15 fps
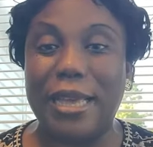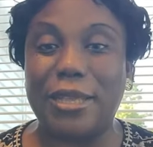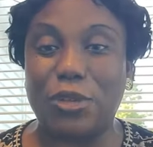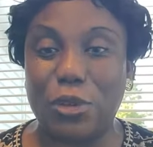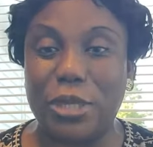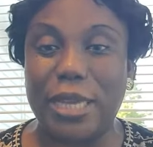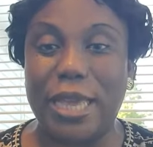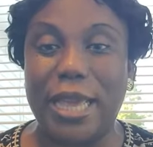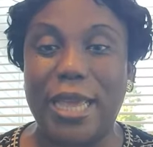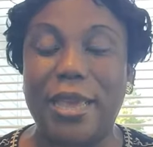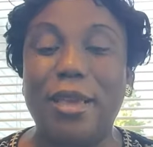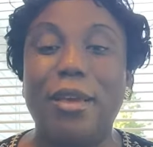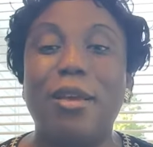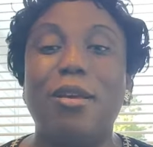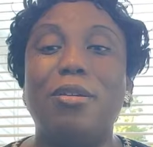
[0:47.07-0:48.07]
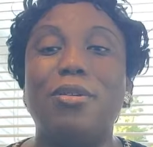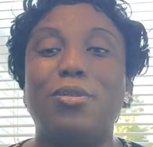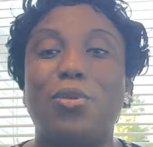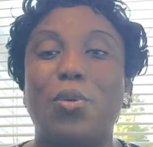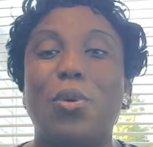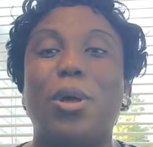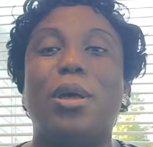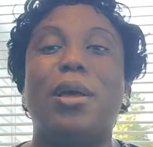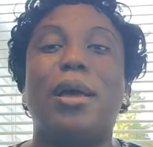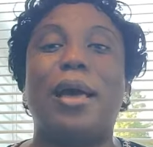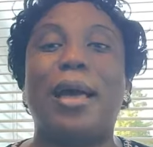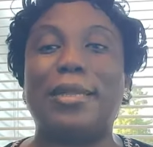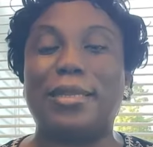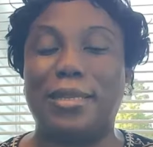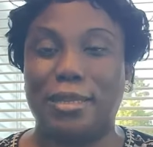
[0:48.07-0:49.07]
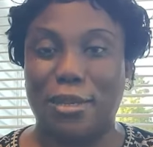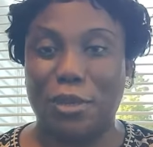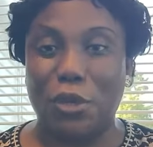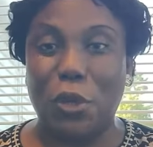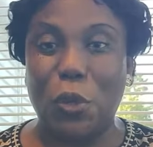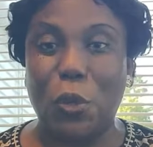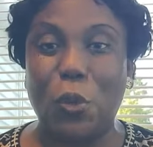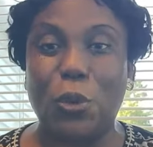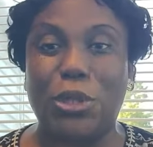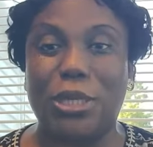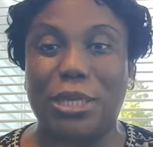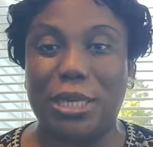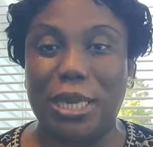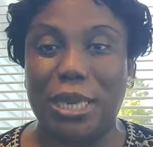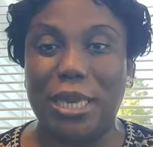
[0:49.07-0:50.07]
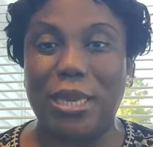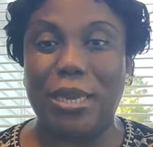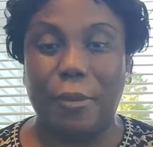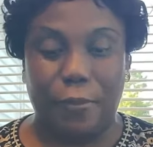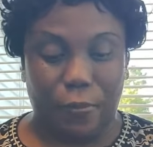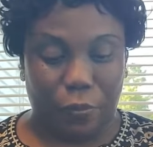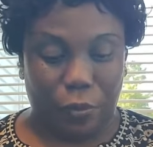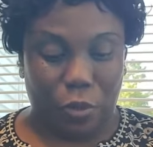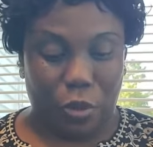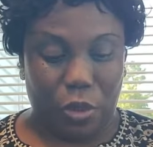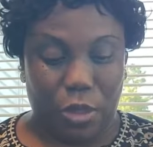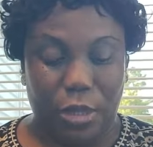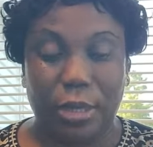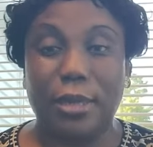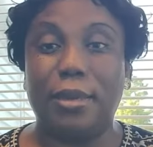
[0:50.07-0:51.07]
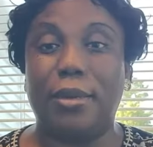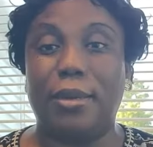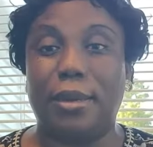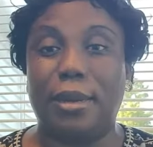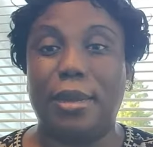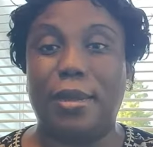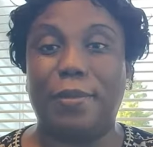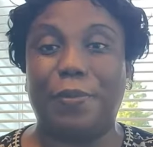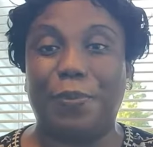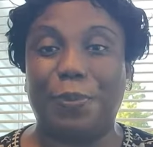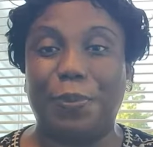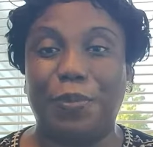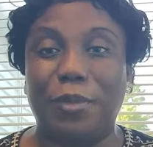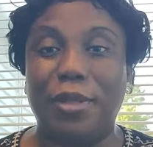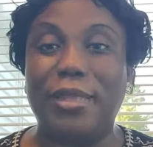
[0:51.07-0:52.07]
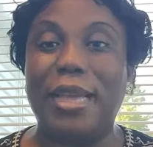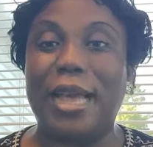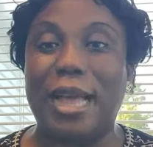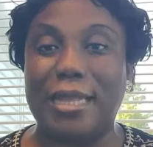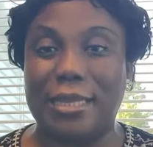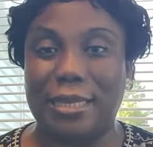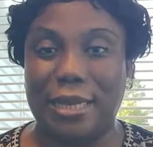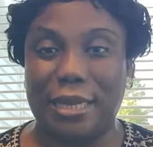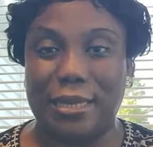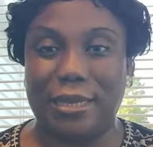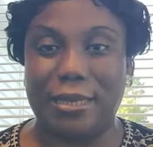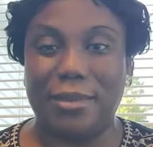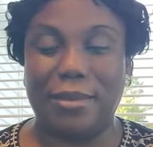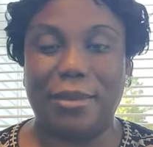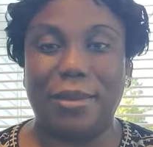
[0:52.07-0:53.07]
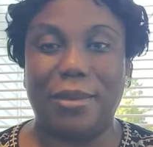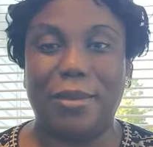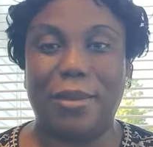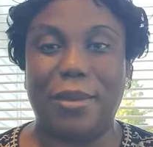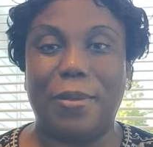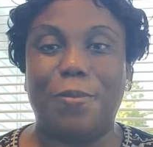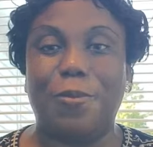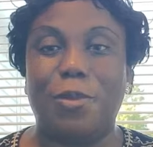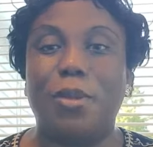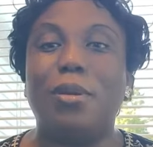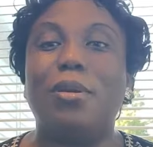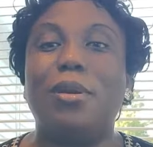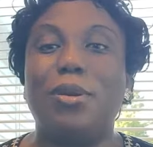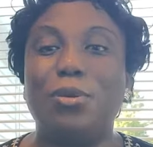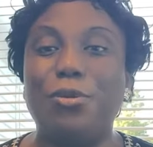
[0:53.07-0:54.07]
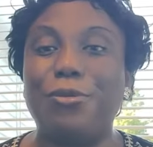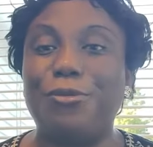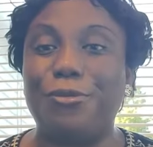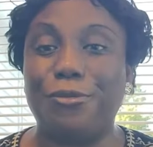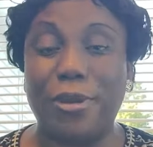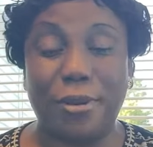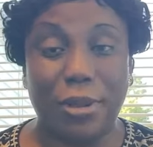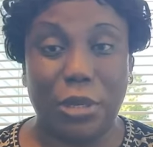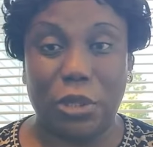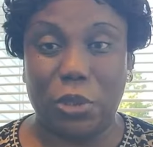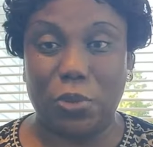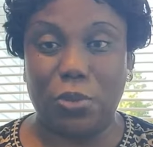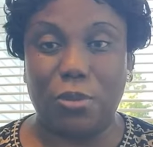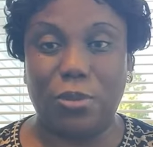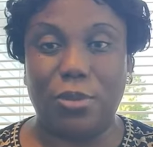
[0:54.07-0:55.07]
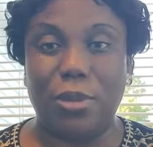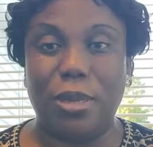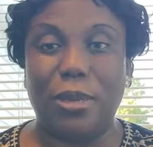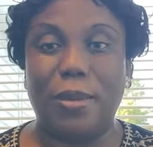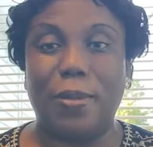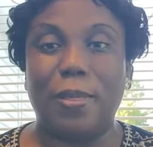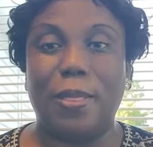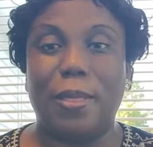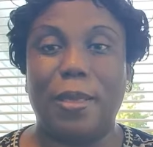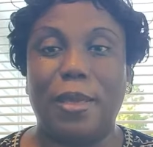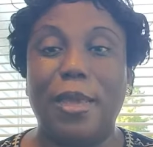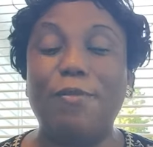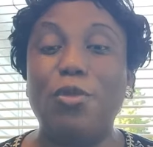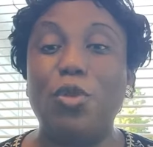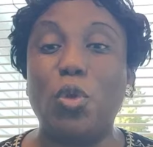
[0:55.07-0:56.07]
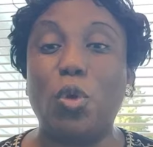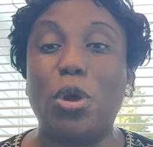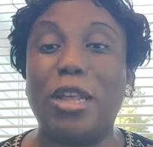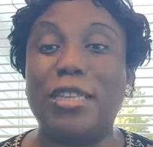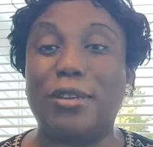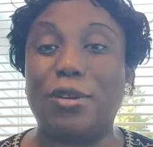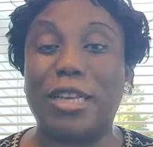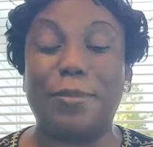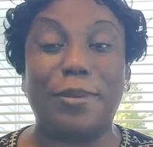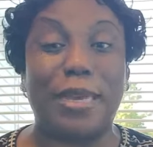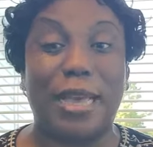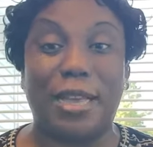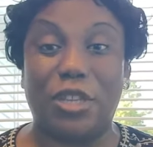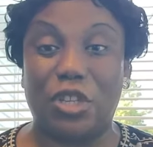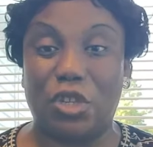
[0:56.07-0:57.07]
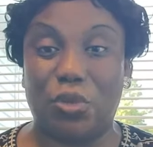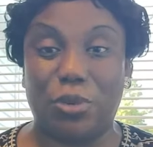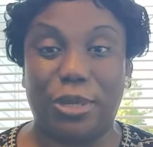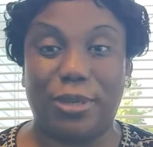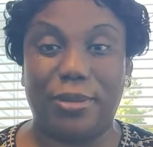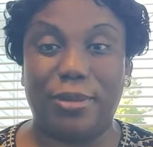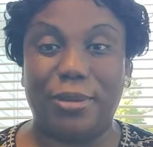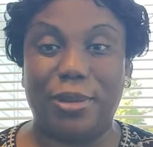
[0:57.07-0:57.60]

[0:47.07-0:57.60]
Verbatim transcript: today. You know, and you're going to see um, the answers. You know, very soon. Even though God, God has been answering,